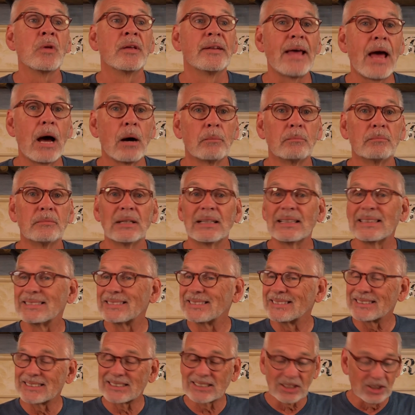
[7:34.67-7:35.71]
Now,
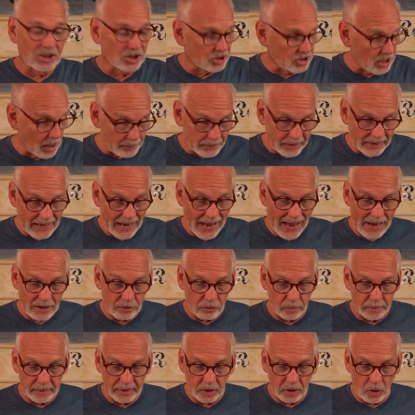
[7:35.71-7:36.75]
something
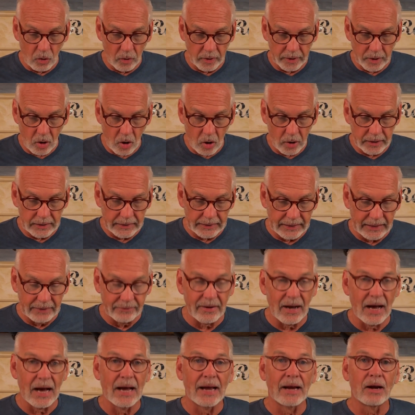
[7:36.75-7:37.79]
had to have been going on in
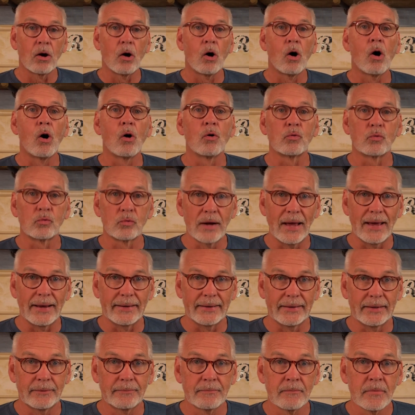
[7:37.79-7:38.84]
Levi
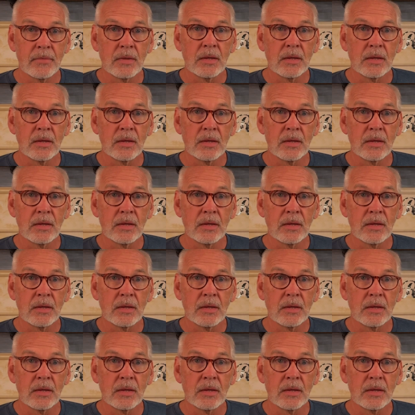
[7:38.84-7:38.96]
already.